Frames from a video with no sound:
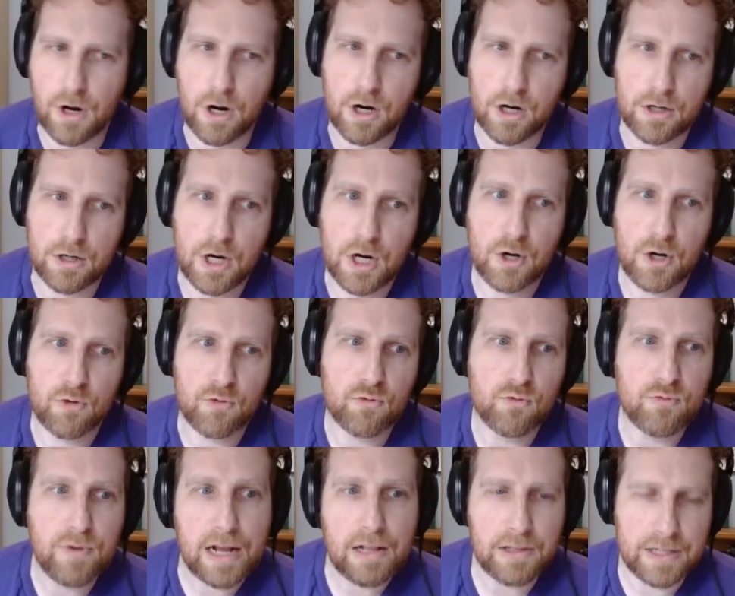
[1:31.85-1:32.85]
are
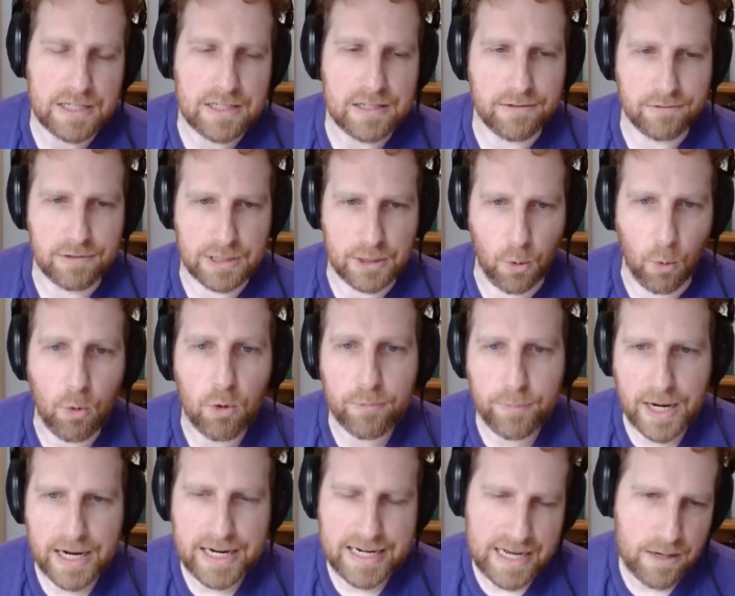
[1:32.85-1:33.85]
relatively old
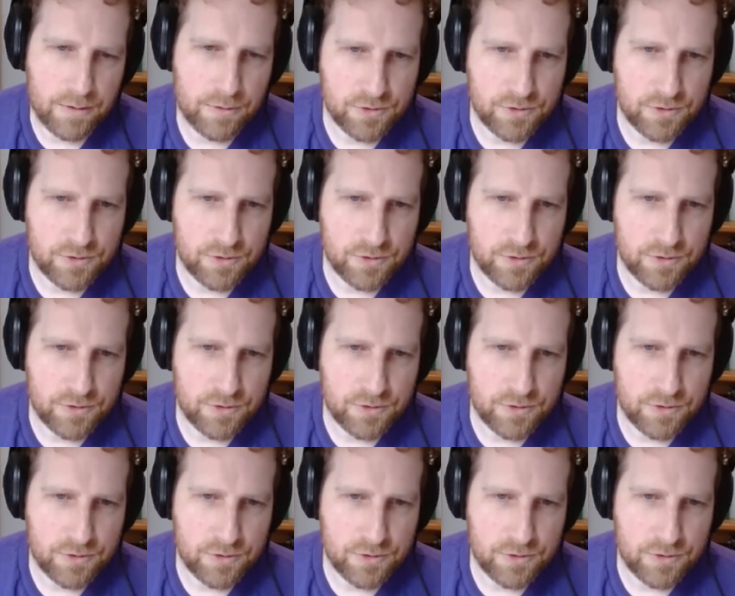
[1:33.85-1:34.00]
by now.